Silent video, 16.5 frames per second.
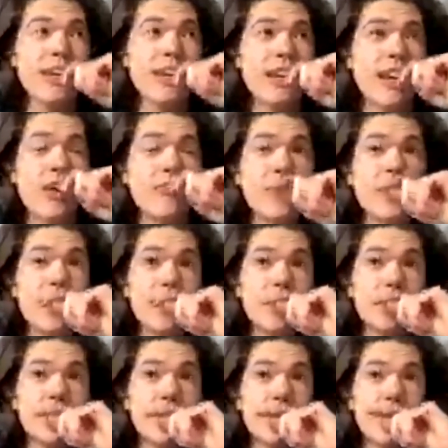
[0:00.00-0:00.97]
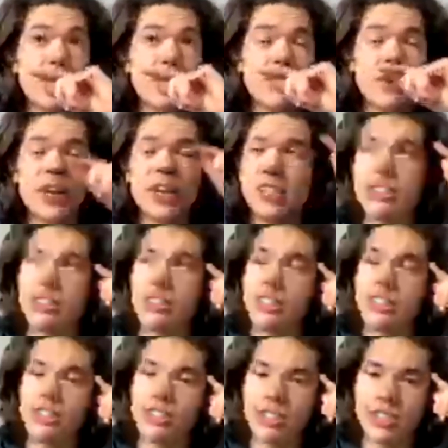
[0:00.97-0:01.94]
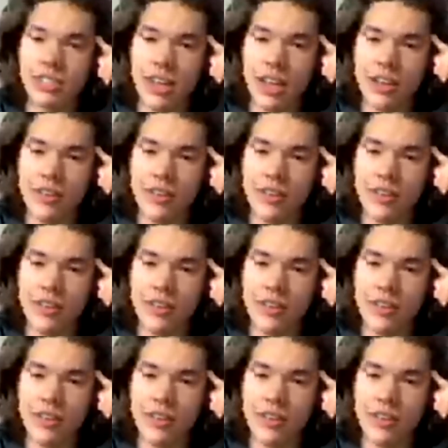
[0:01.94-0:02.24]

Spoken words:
I mean, it's crazy just to, like,